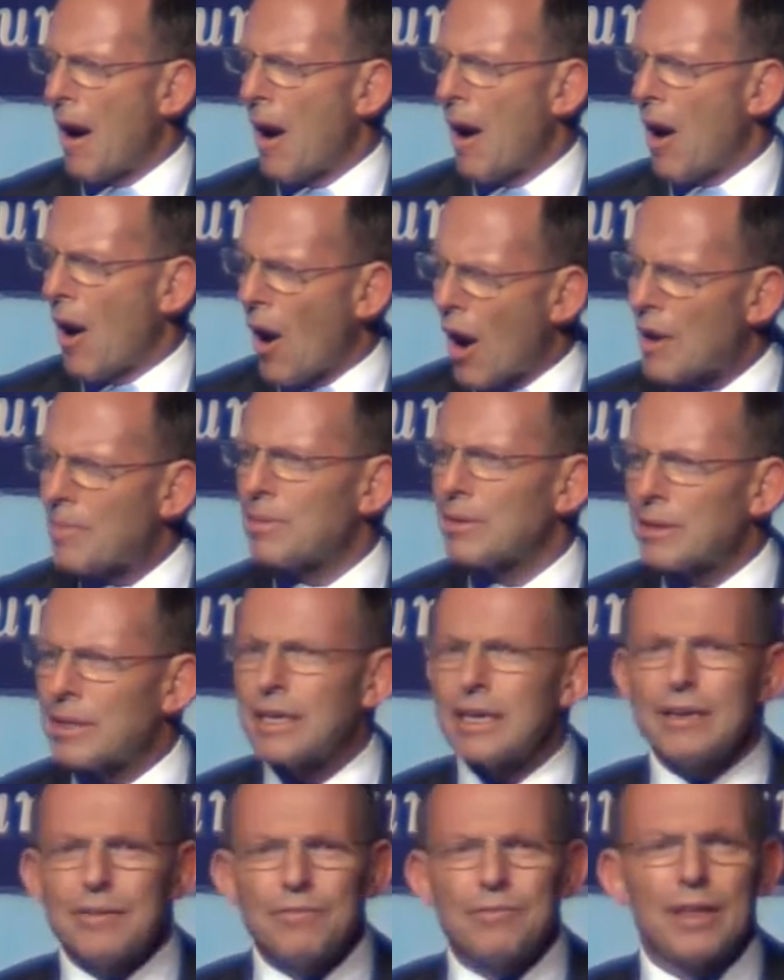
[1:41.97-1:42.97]
I
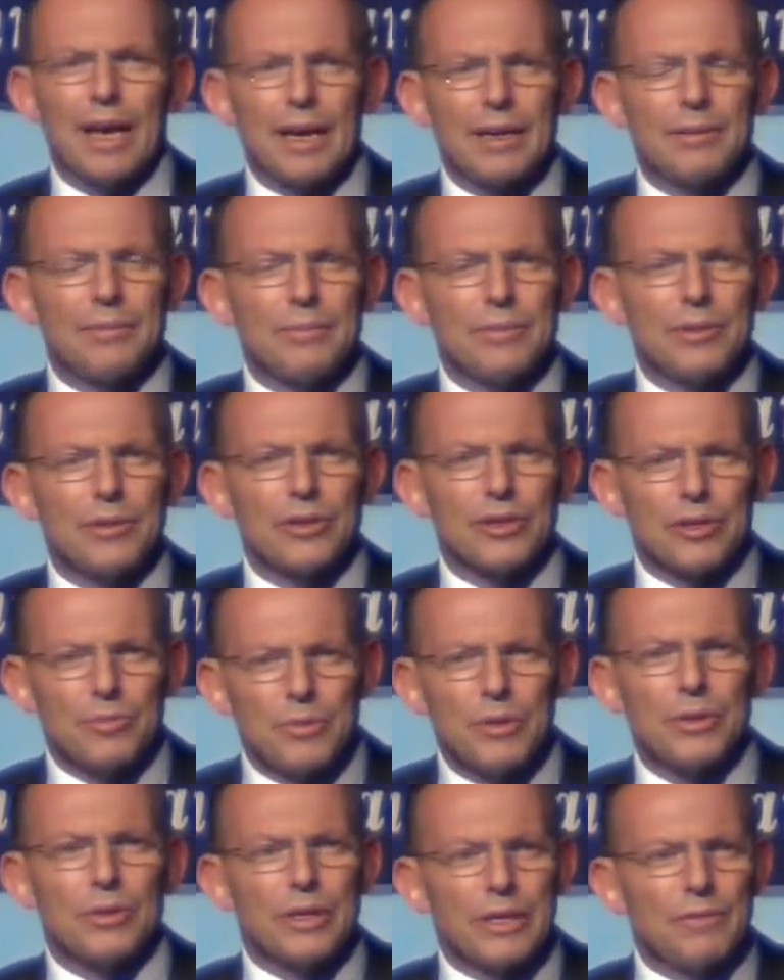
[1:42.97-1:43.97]
believe that
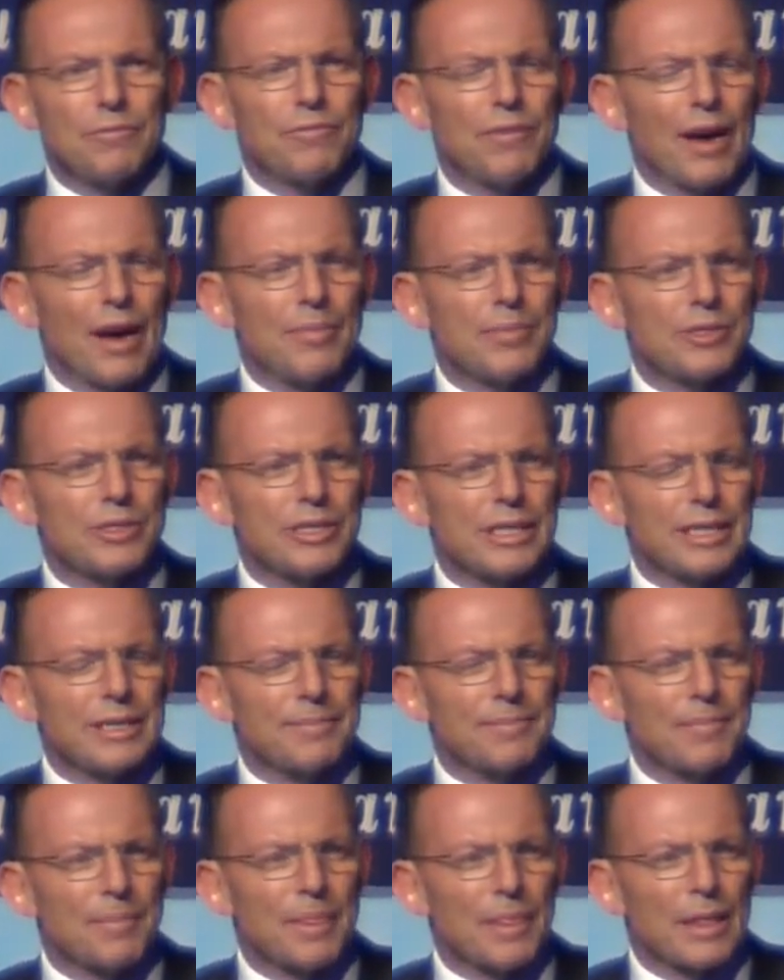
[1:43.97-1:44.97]
community pharmacy
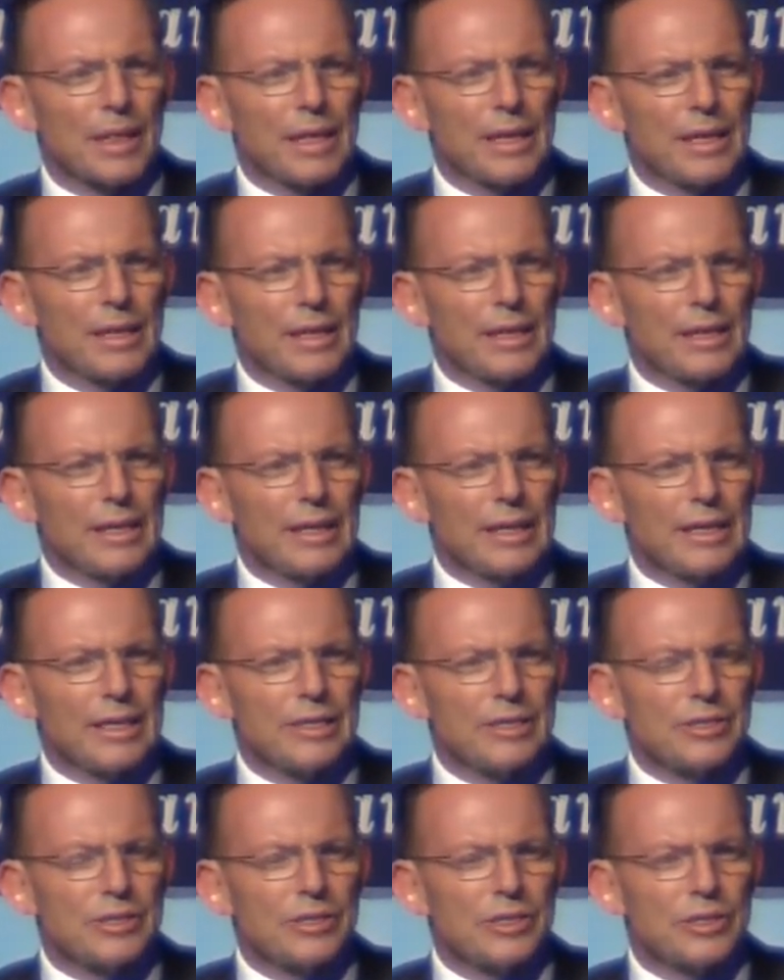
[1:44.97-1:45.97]

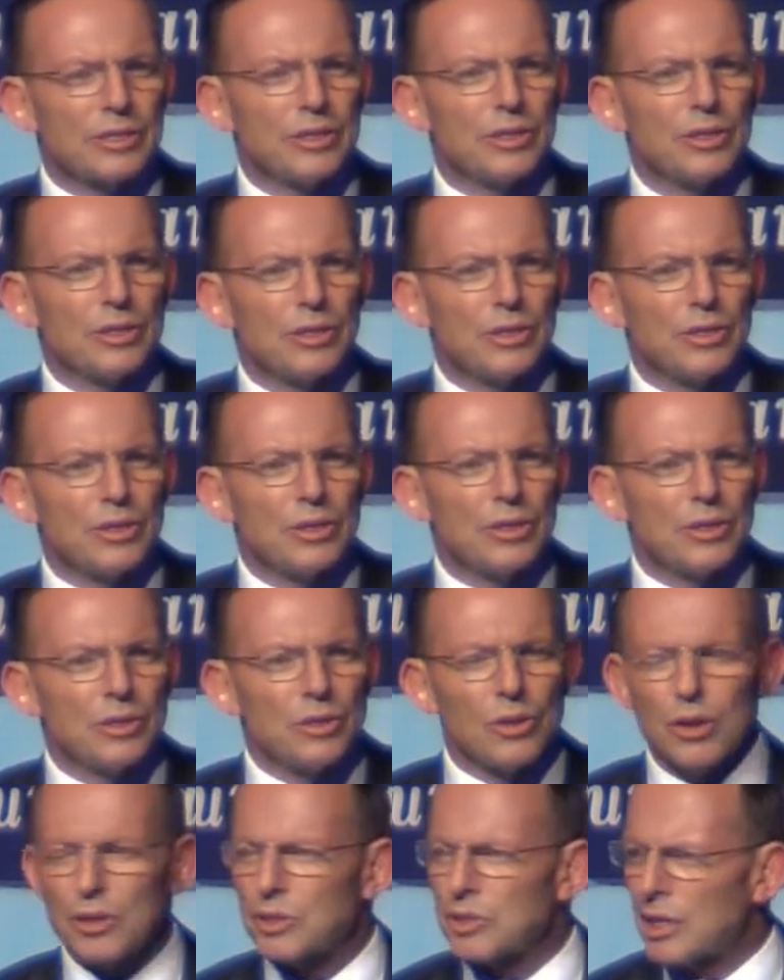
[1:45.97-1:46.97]
is
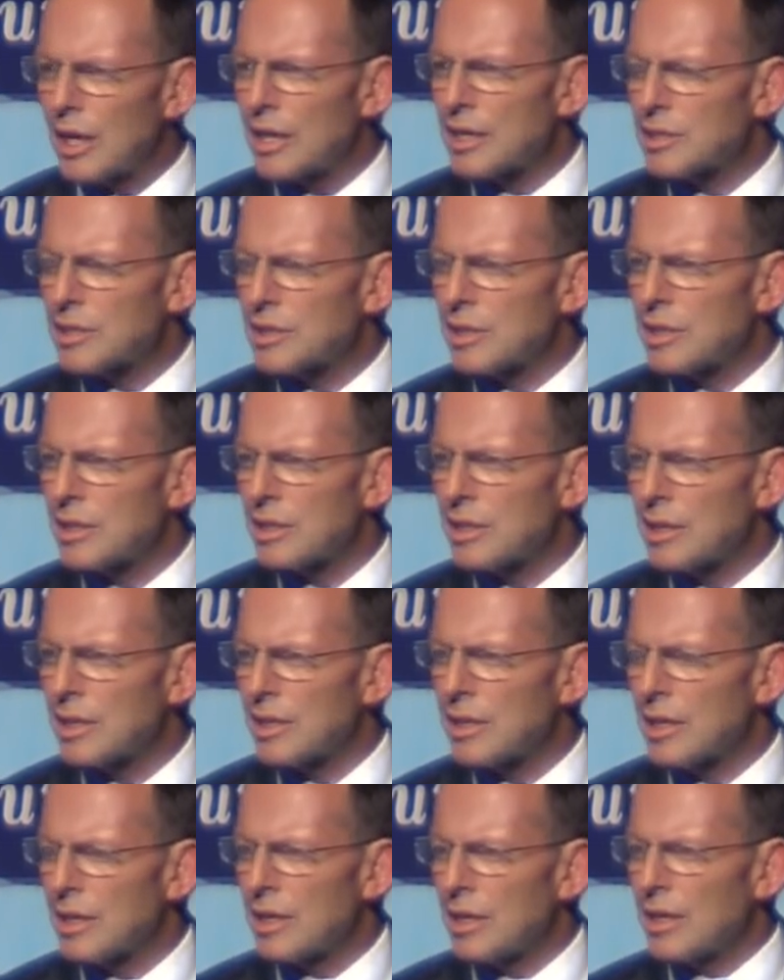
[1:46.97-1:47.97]
not just
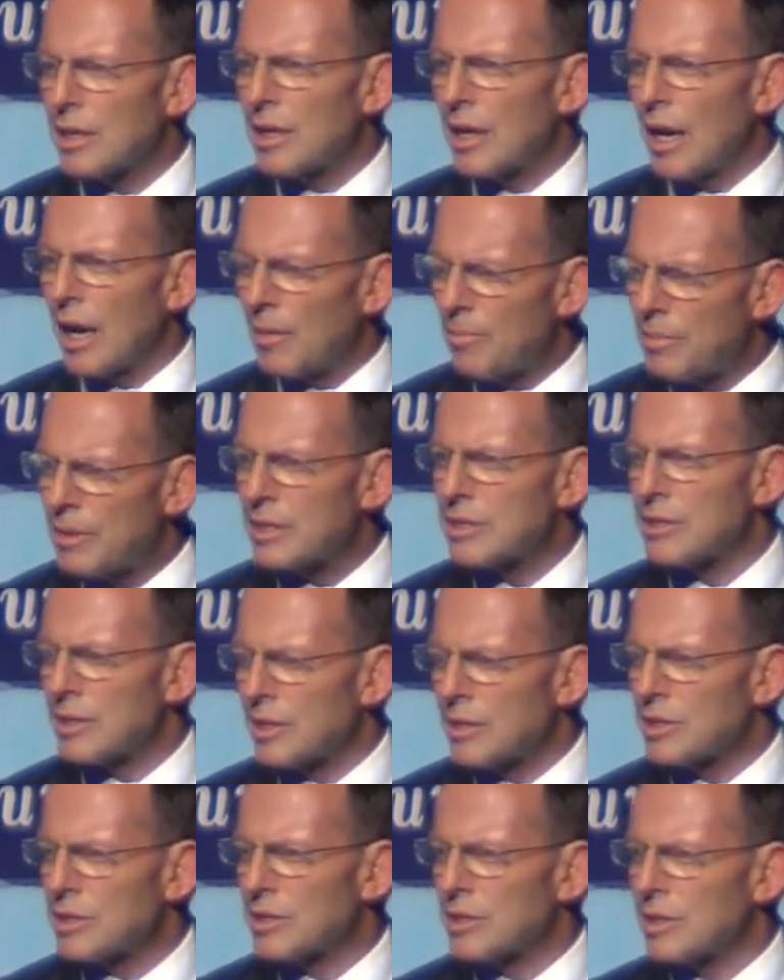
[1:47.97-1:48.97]
a
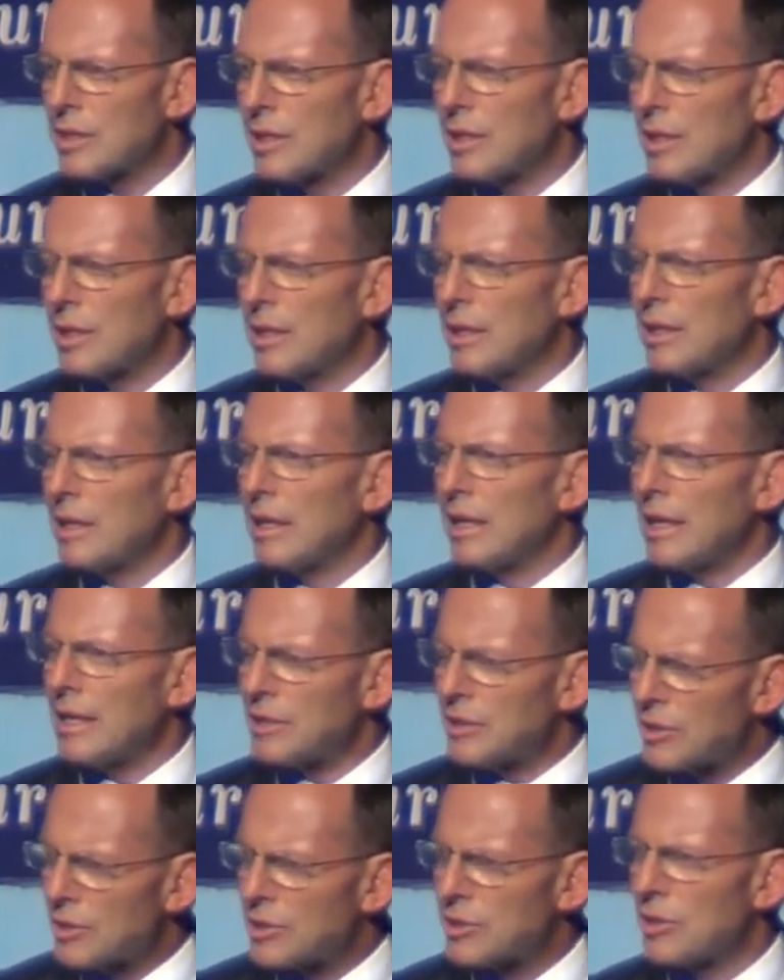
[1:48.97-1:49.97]
business,
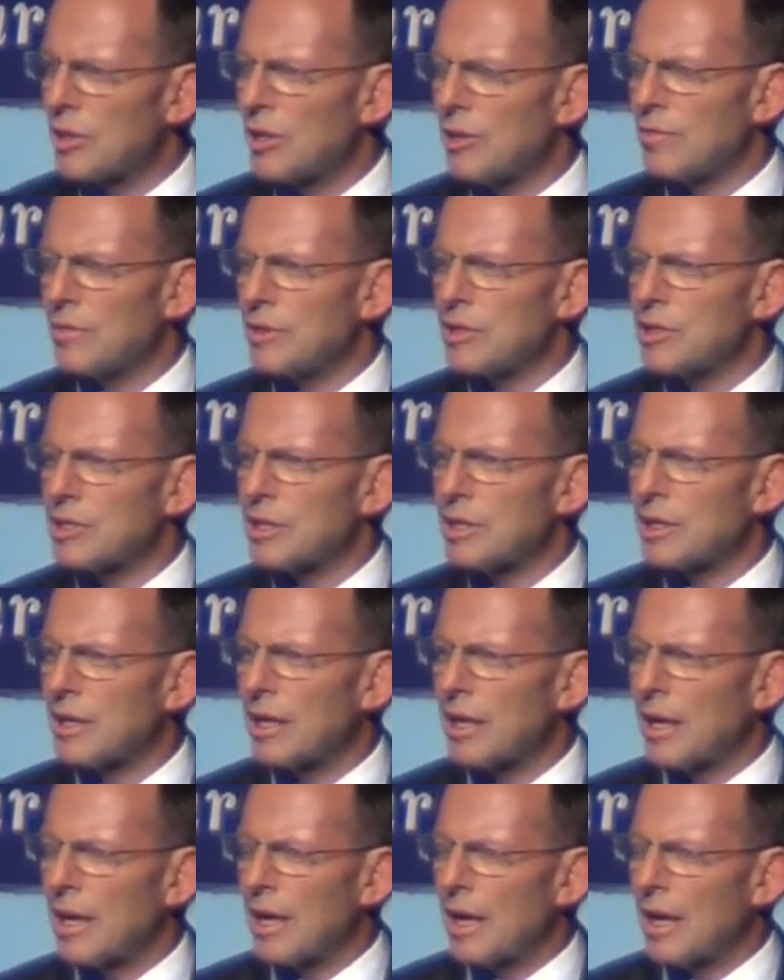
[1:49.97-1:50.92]
it's a service.